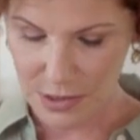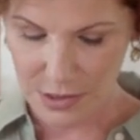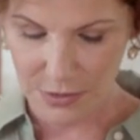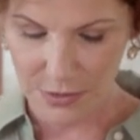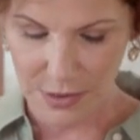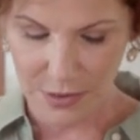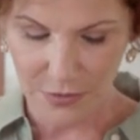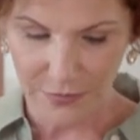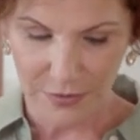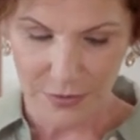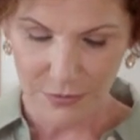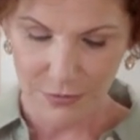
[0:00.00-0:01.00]
turn it
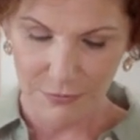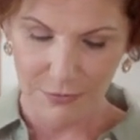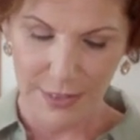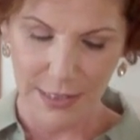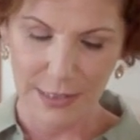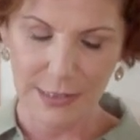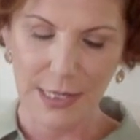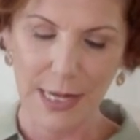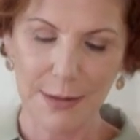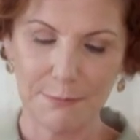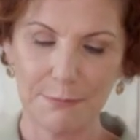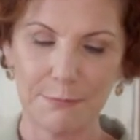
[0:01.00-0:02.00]
over right on
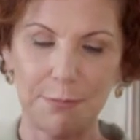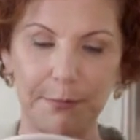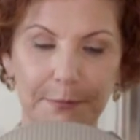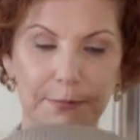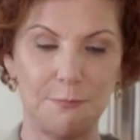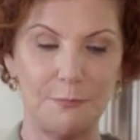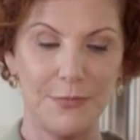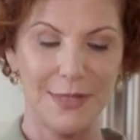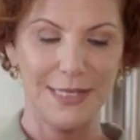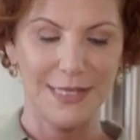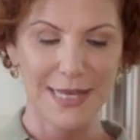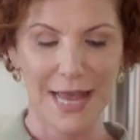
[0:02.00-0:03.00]
top.
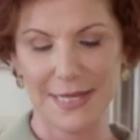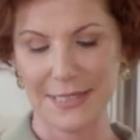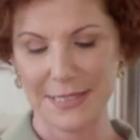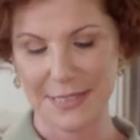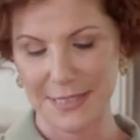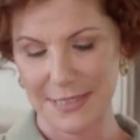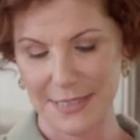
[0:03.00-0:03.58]
Yes.